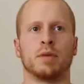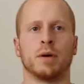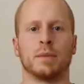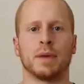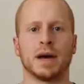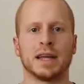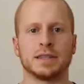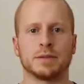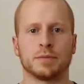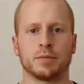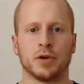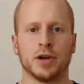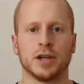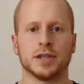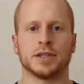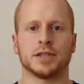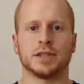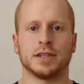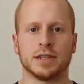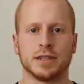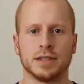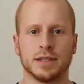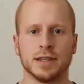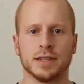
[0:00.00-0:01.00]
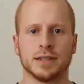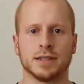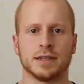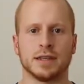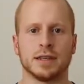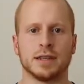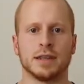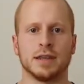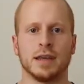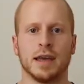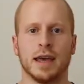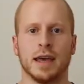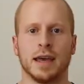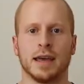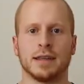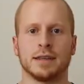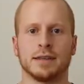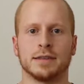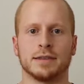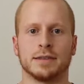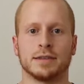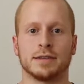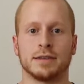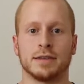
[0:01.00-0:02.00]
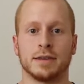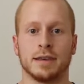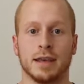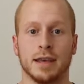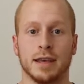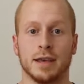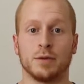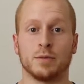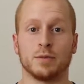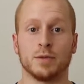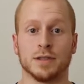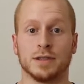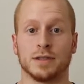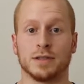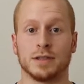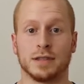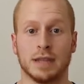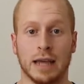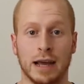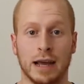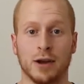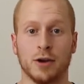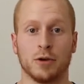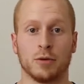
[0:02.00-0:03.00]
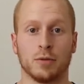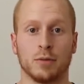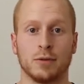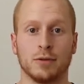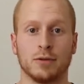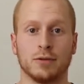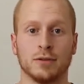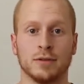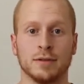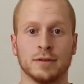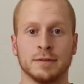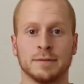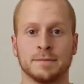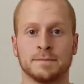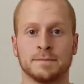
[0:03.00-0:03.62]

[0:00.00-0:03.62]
But my depression existed, and it was terrible.